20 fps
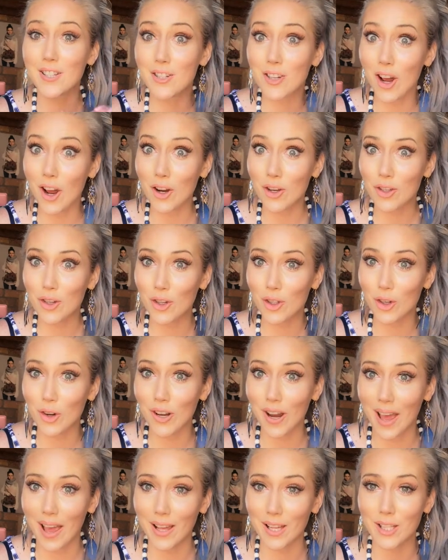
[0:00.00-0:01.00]
Don't use your
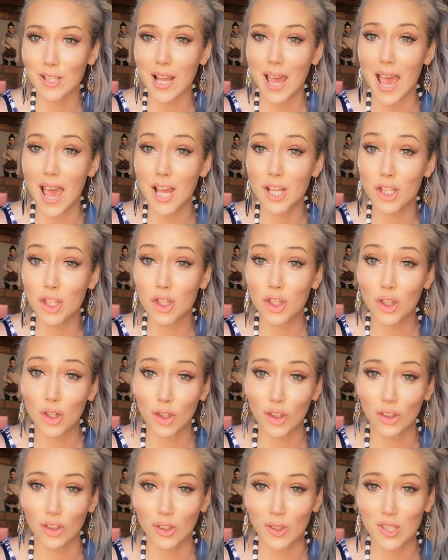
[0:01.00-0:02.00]
nails as
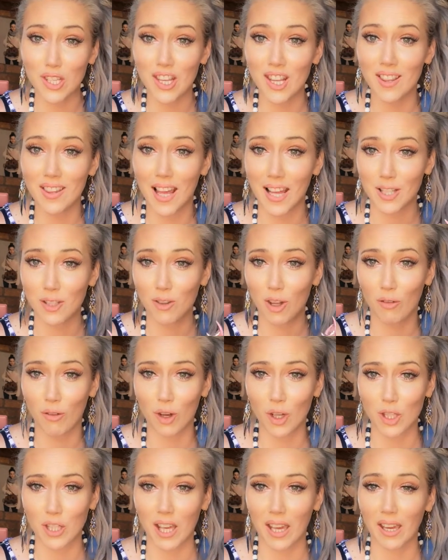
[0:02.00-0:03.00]
tools. That's the
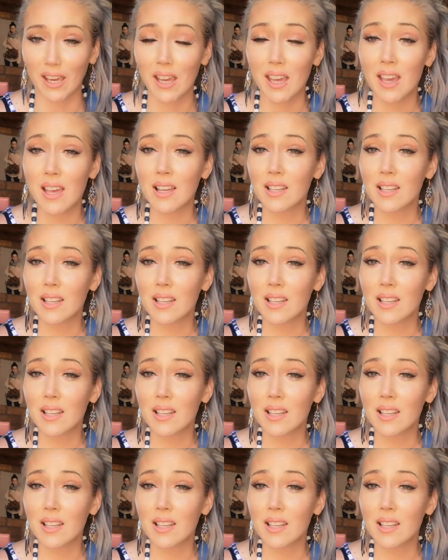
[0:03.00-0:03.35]
first thing.